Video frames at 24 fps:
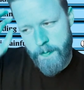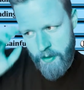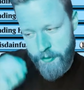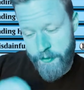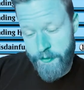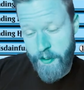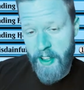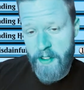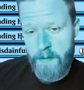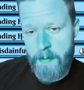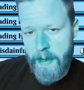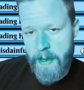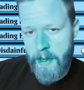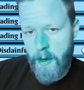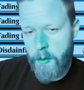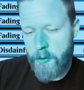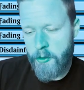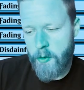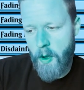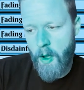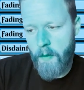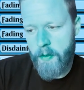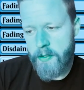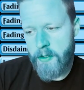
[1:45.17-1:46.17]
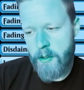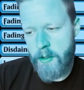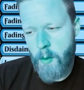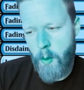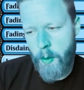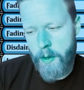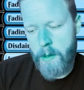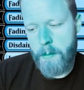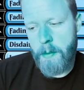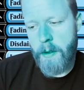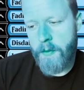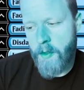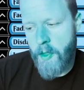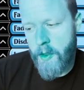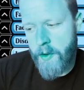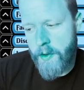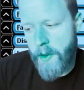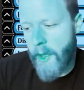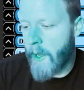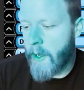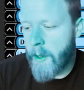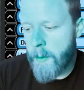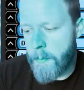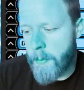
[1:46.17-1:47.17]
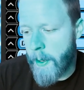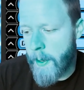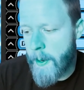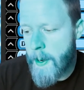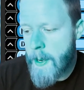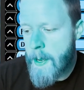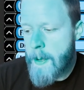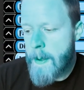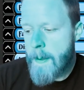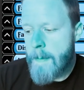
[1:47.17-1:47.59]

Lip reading: 5 mana, so obviously quite a bit for the deck, but